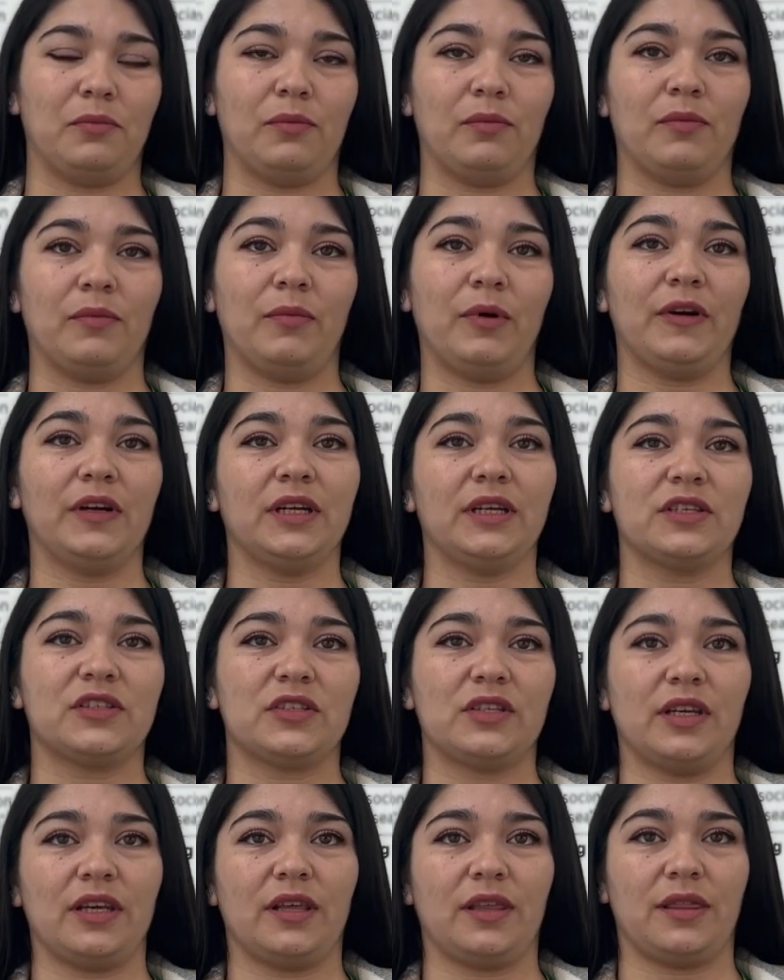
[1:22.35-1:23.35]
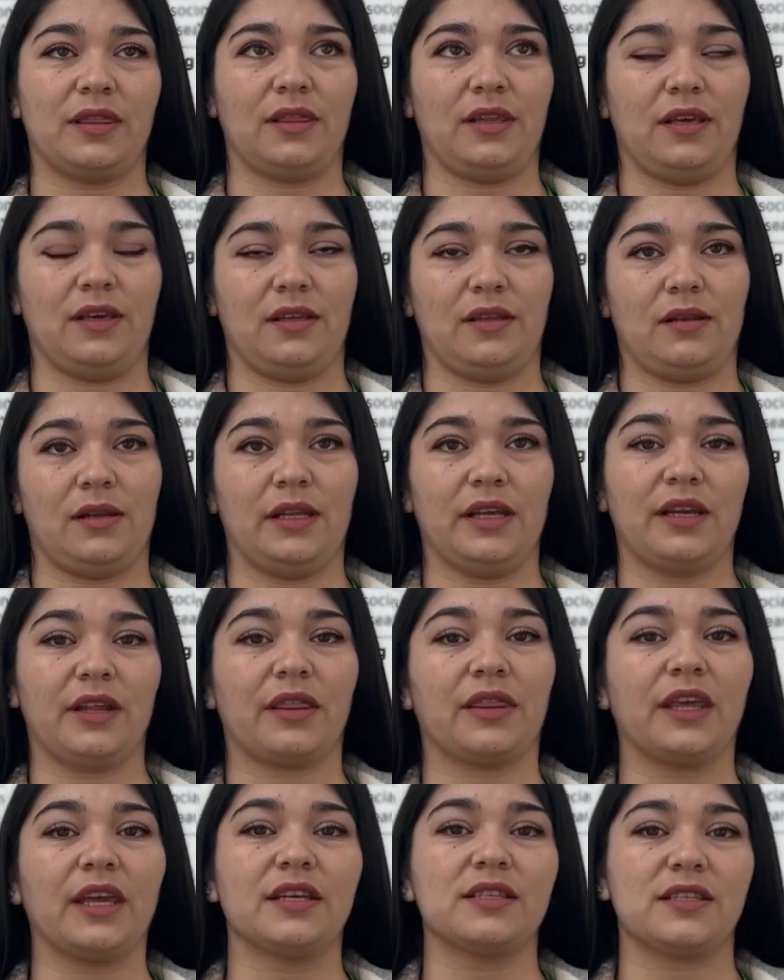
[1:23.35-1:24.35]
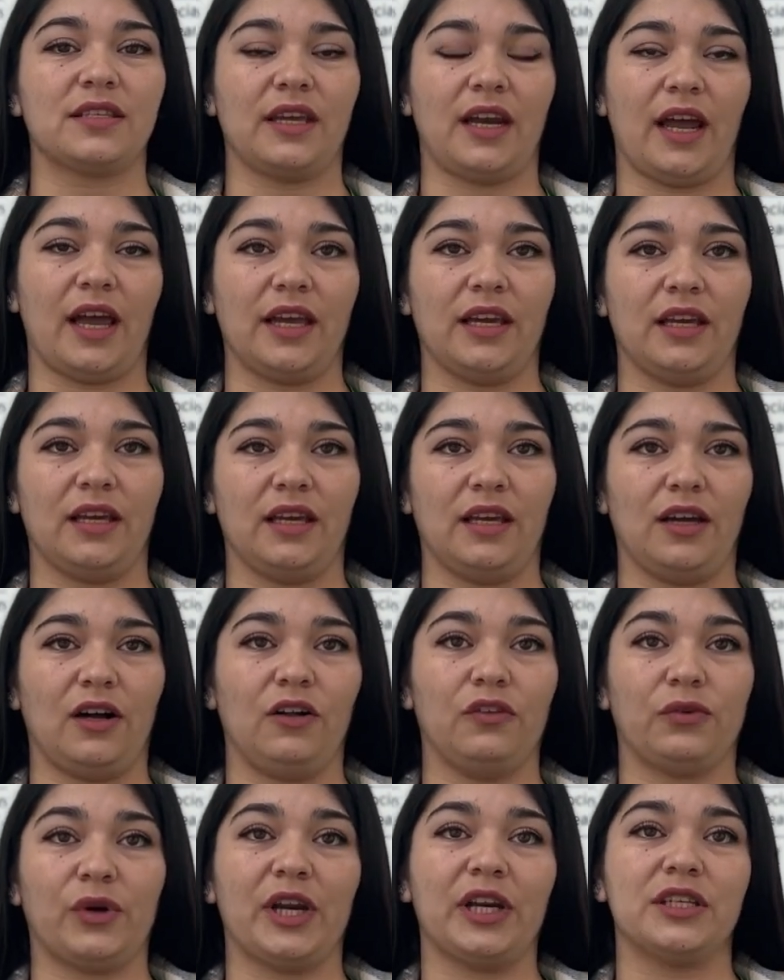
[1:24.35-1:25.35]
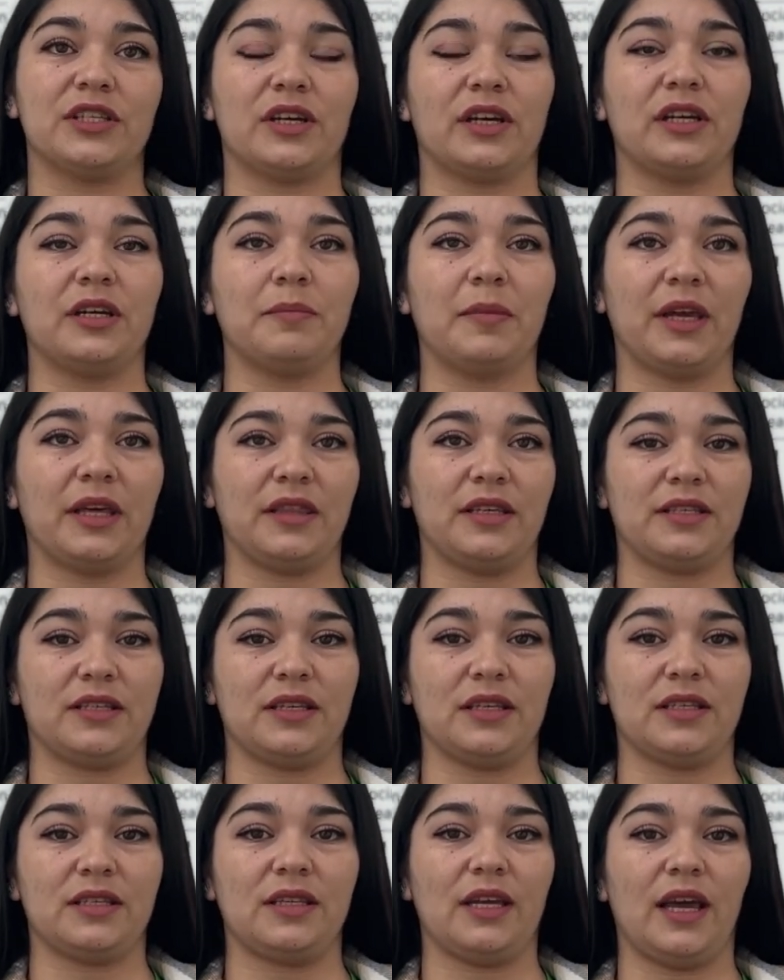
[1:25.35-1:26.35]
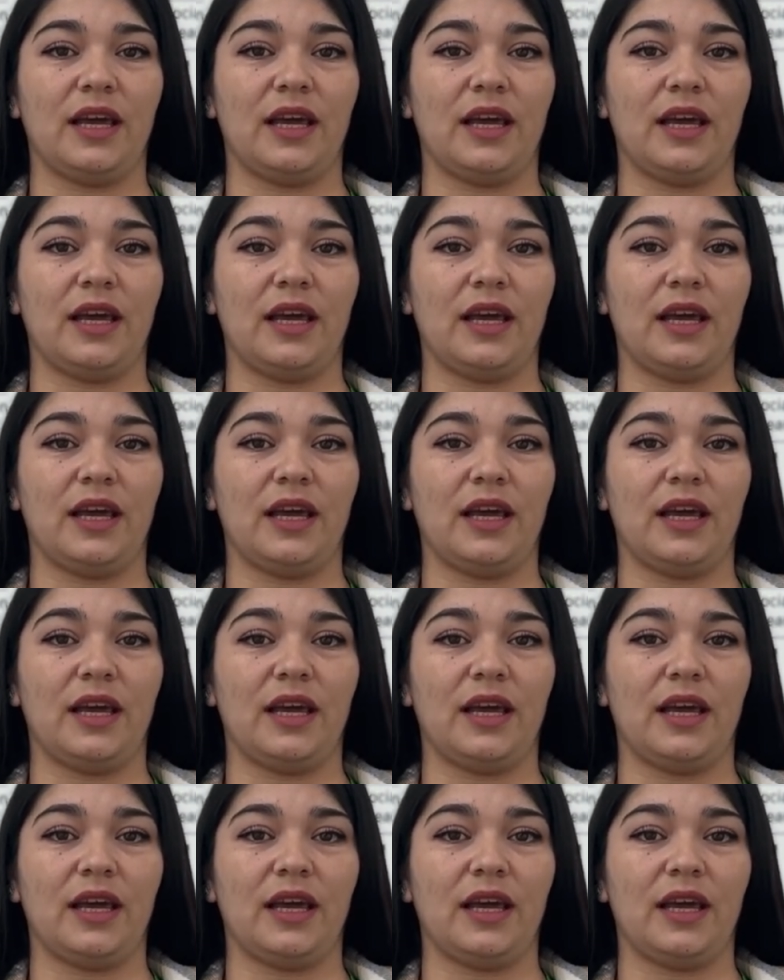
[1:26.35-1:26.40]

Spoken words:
various little things that I already done in my thesis,